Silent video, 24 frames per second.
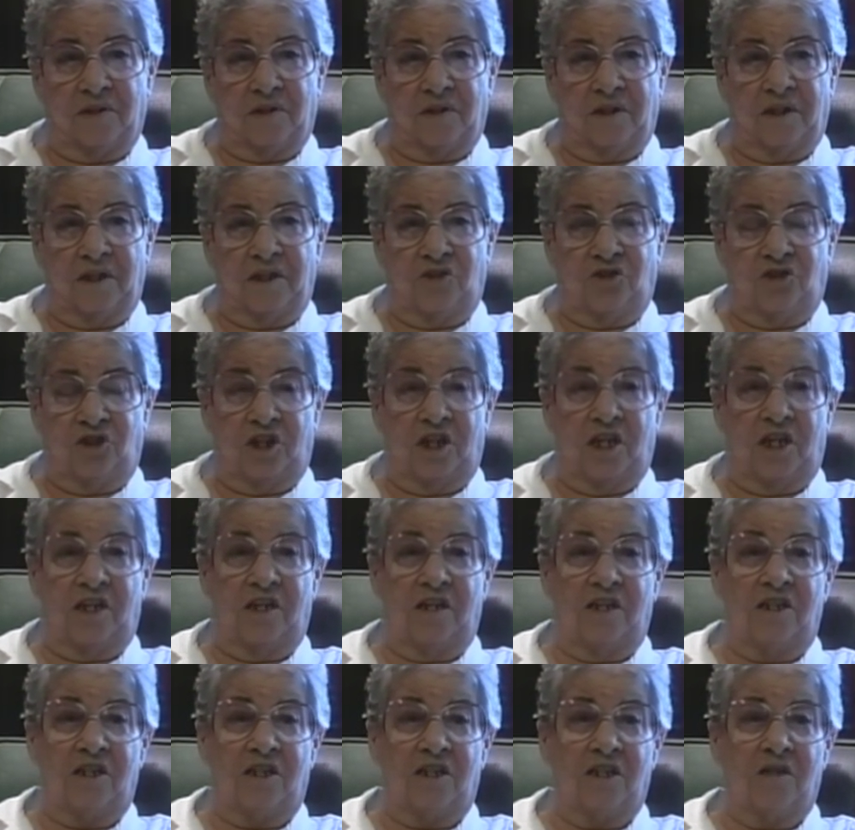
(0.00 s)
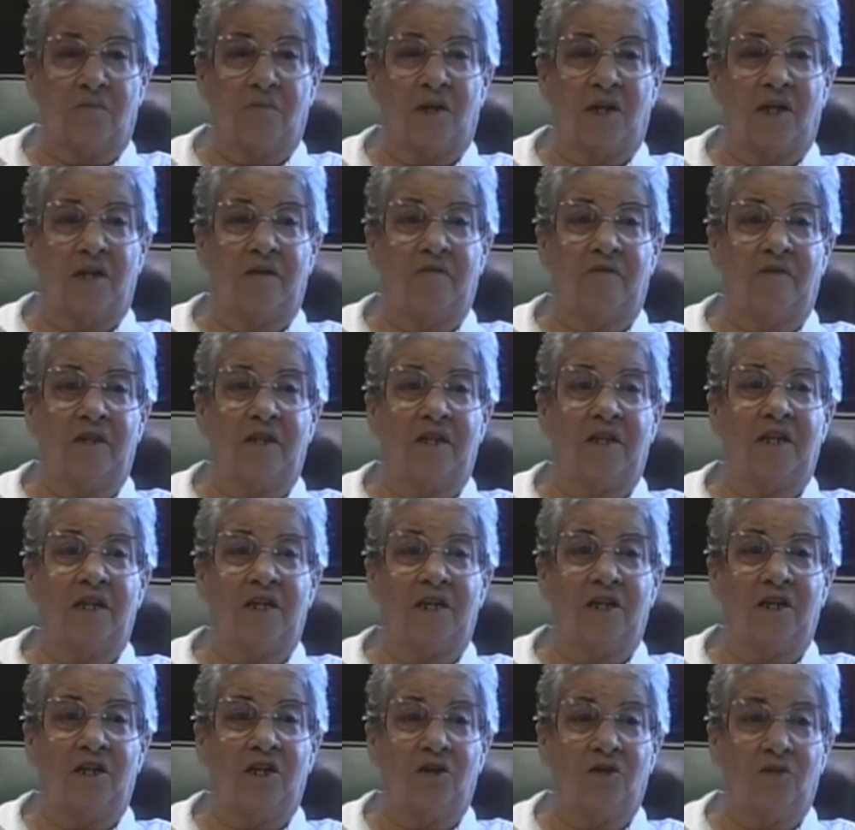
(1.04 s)
he, she had to get somebody that
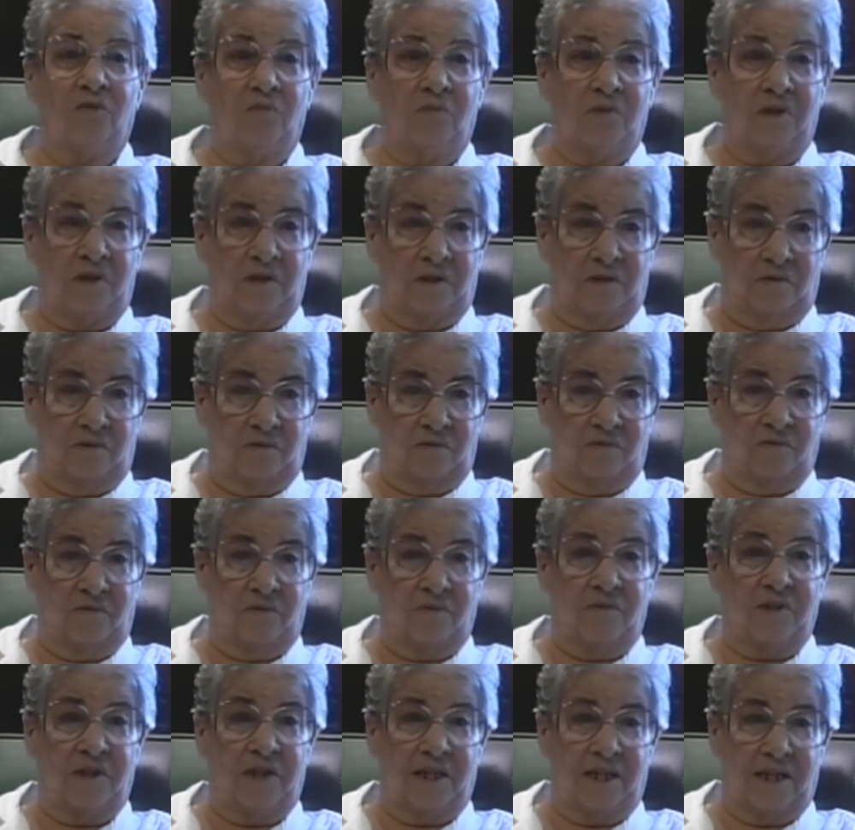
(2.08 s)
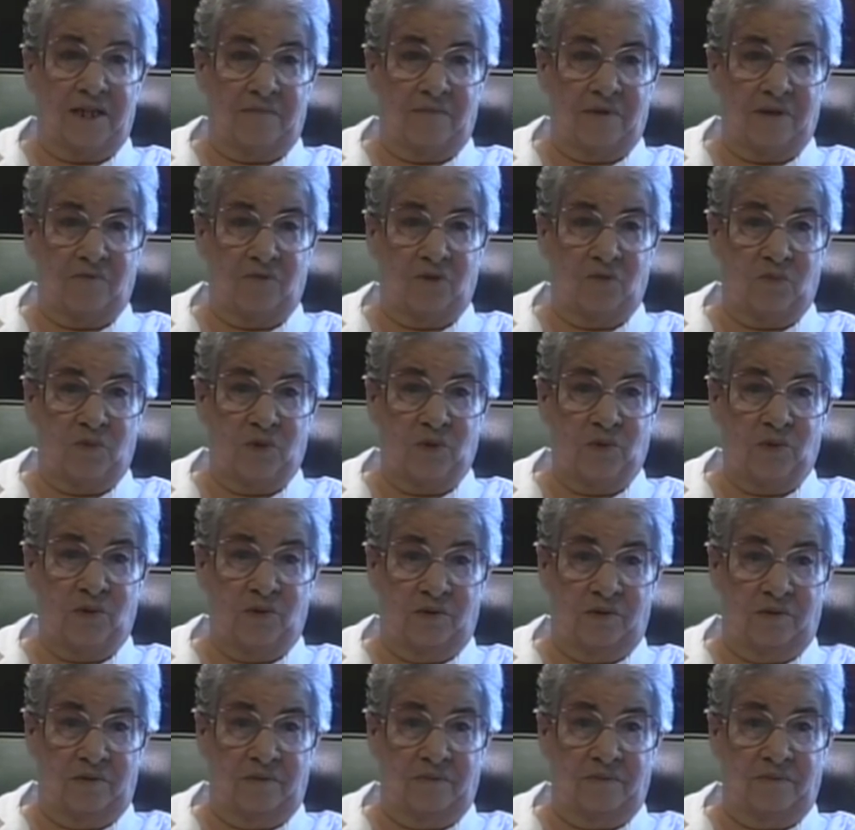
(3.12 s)
had known me from the time I was
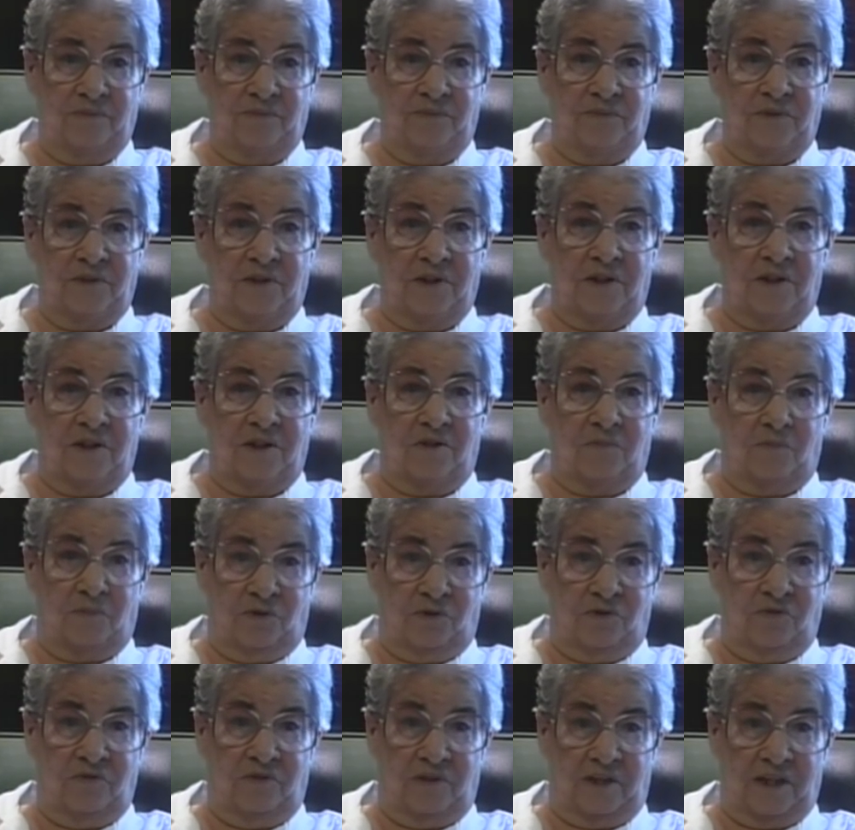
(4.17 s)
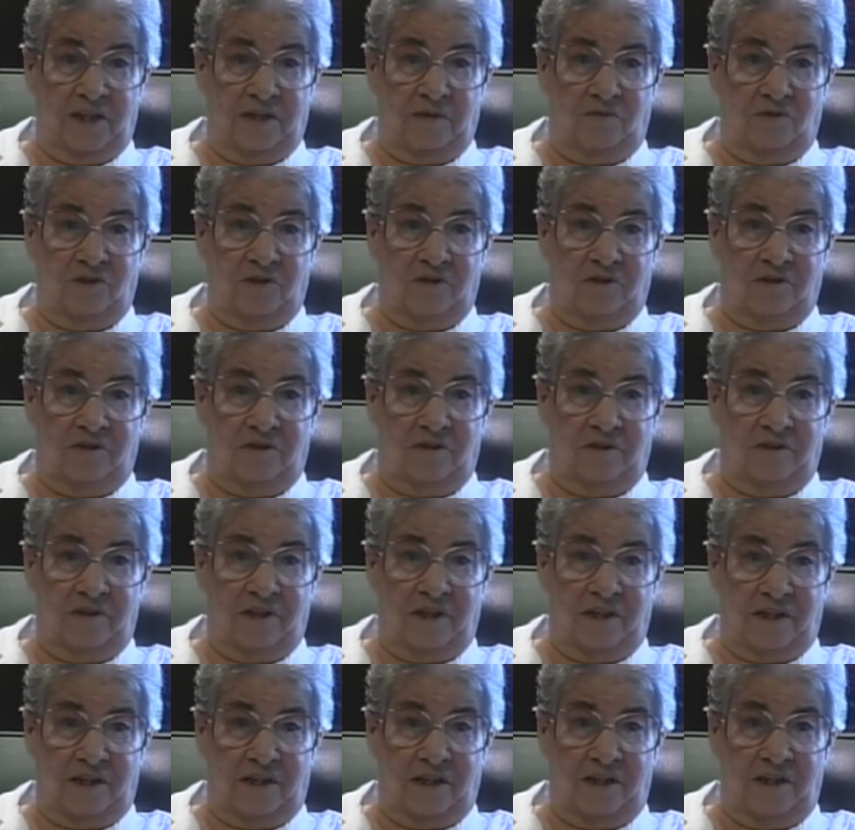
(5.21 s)
born to prove that I was
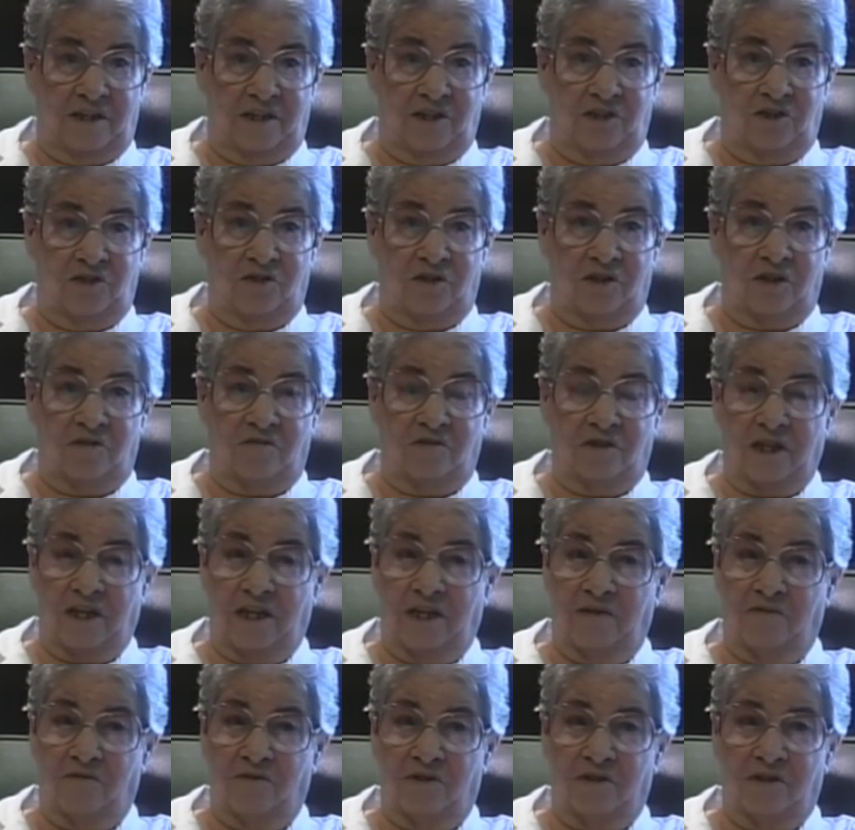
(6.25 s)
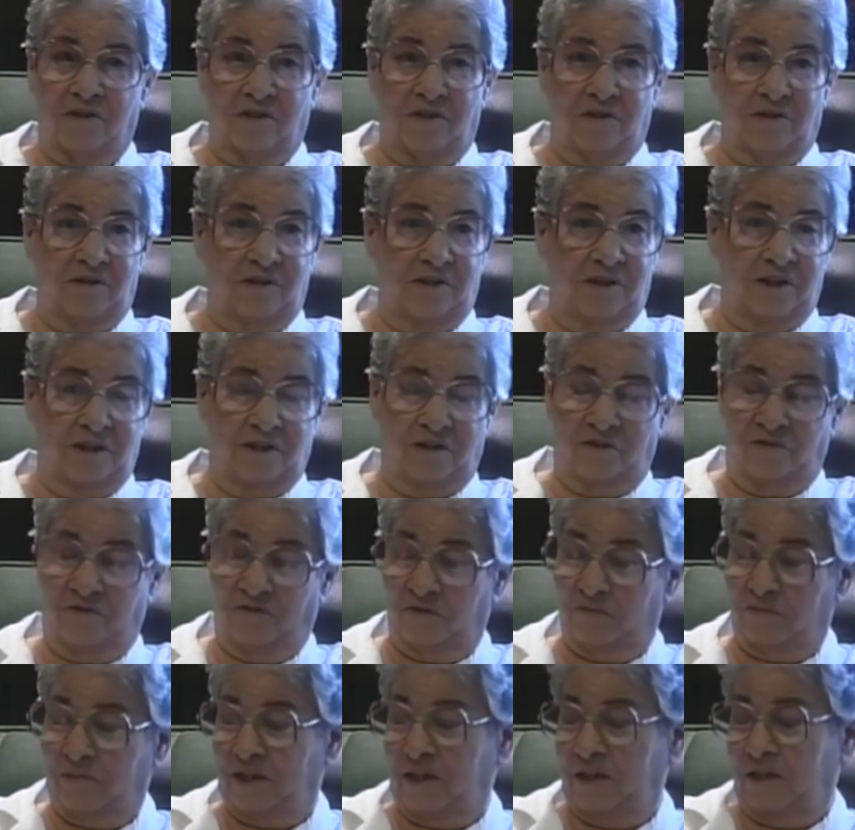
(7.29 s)
that age because I was little
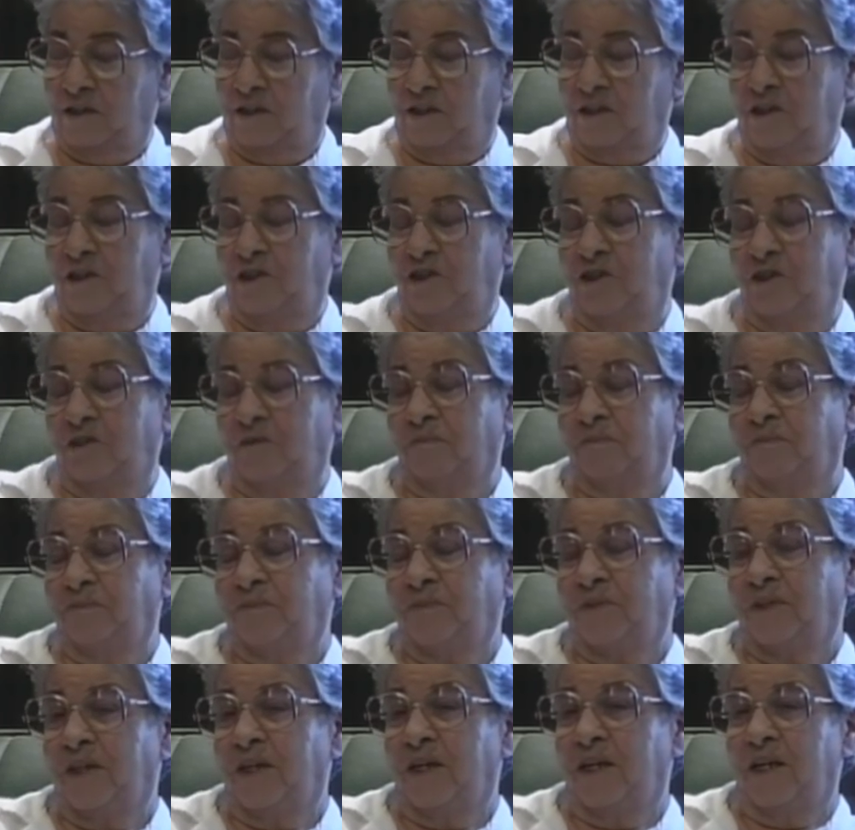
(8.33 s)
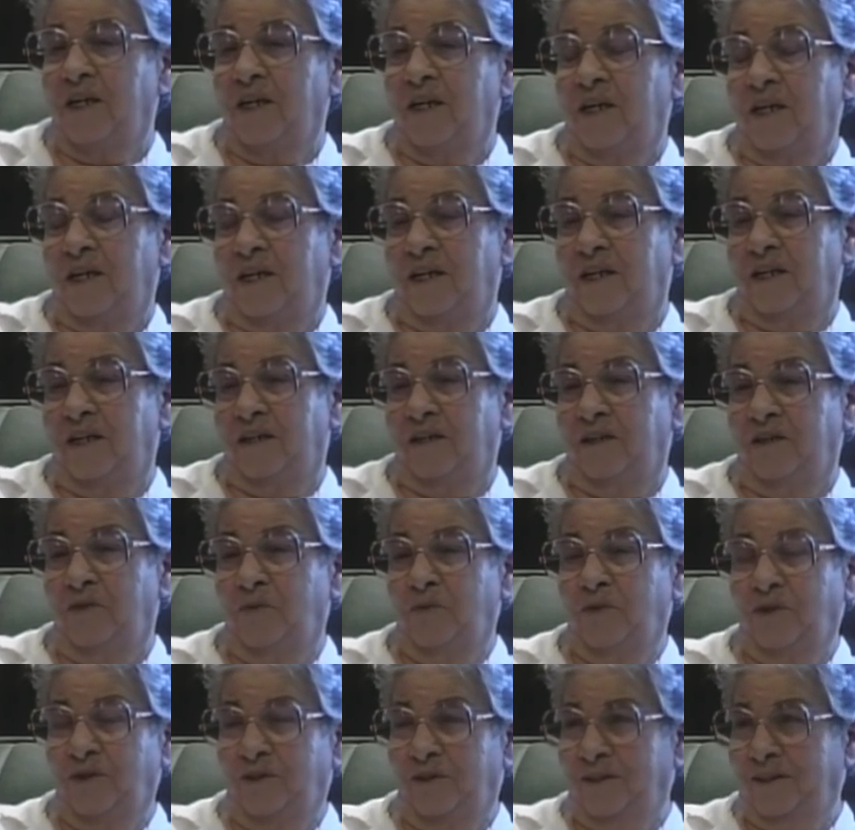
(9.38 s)
for my age and you
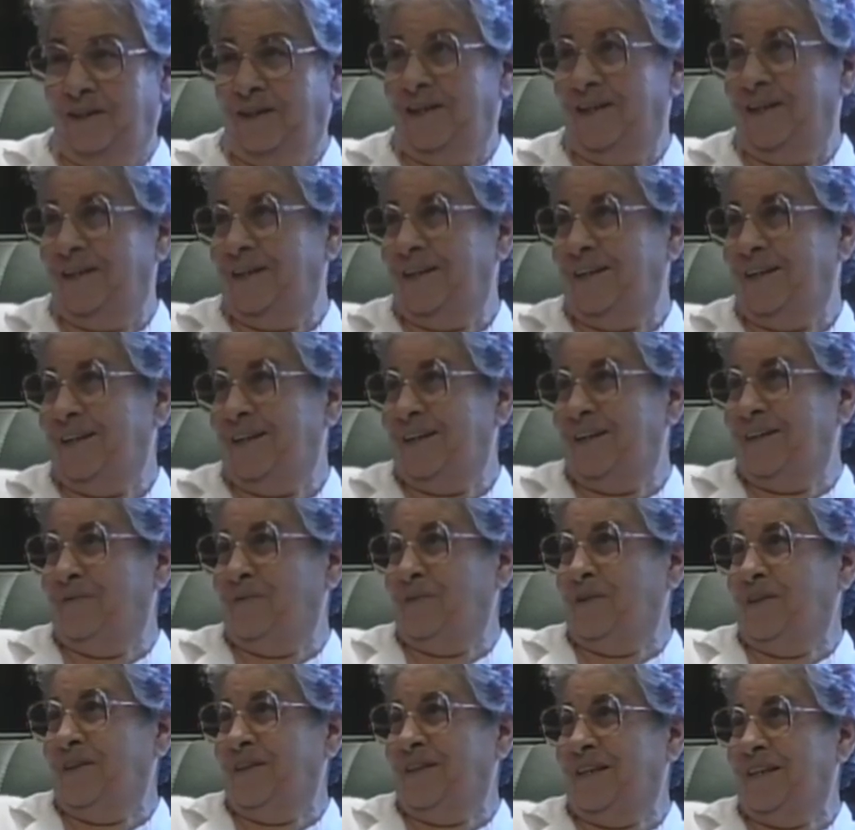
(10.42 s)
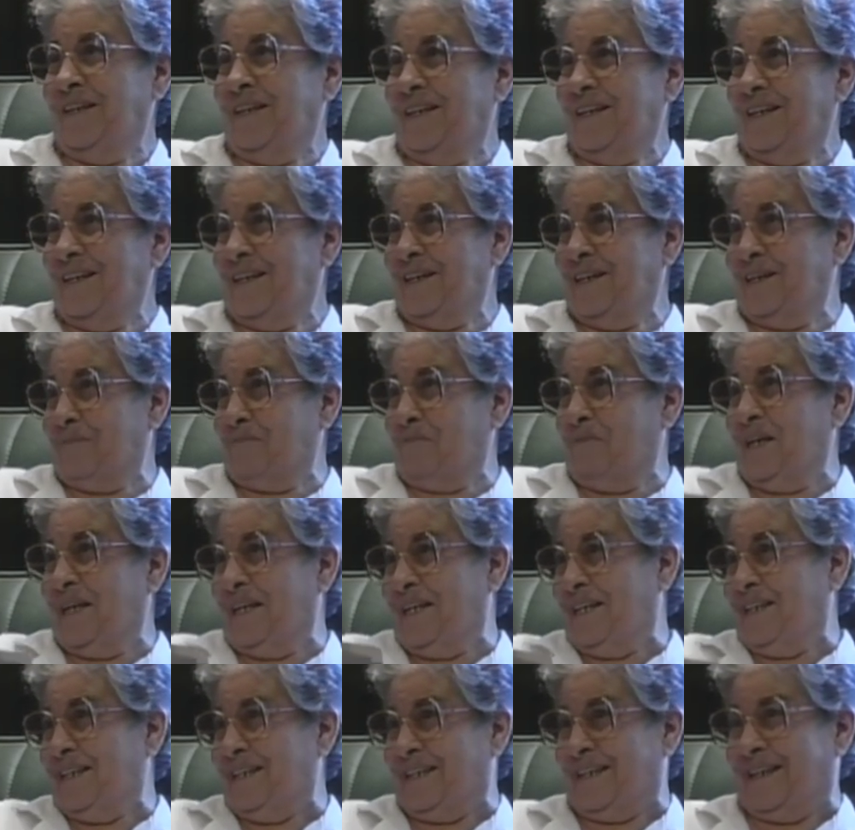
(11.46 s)
wouldn't look at it now. I wouldn't think it now big
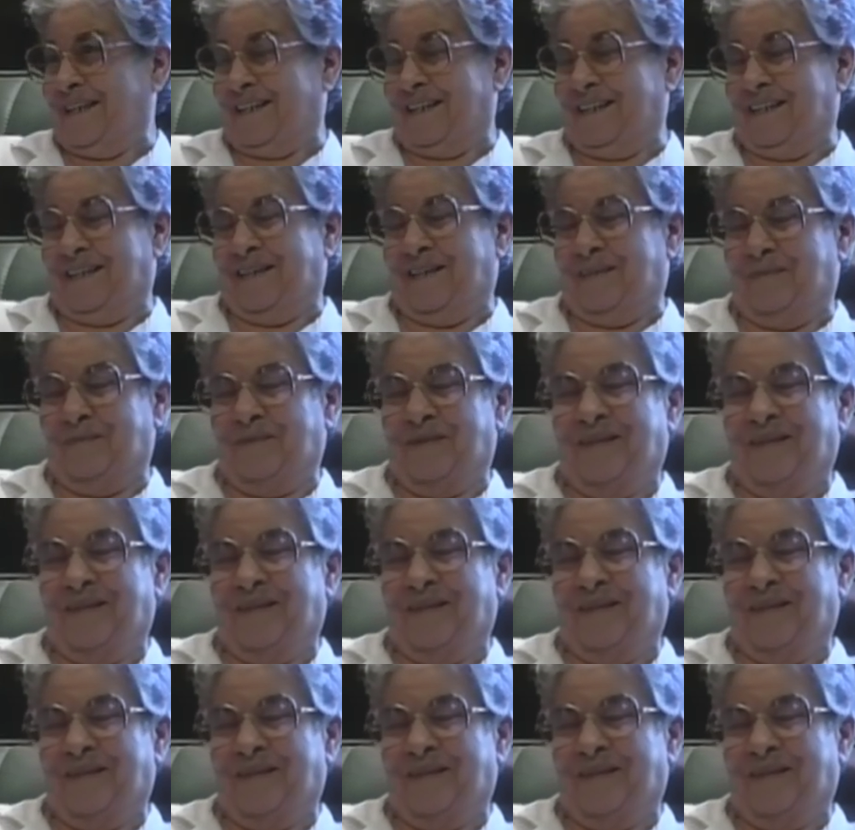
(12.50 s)
thing.